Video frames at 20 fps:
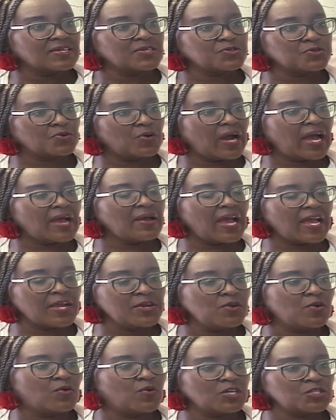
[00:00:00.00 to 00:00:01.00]
So I
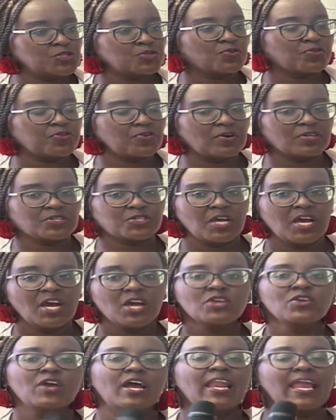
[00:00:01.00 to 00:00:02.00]
know what you thought.
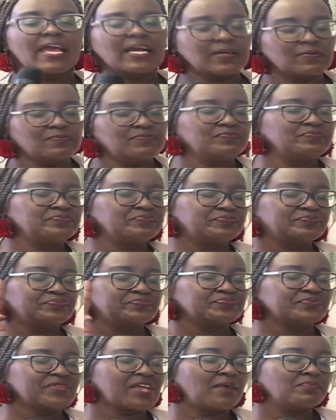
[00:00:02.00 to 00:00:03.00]
You're like,
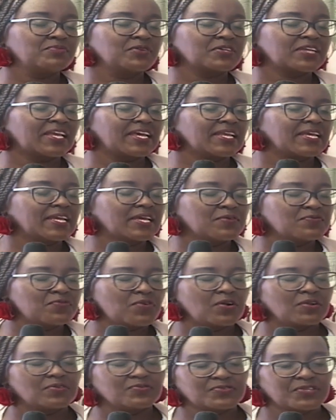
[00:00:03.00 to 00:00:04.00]
I'm not getting
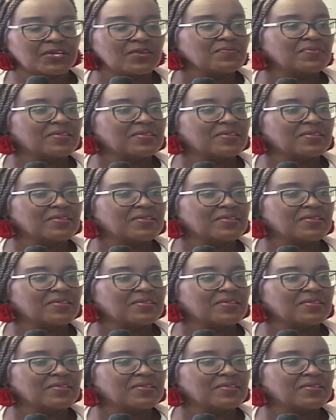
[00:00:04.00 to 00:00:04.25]
involved.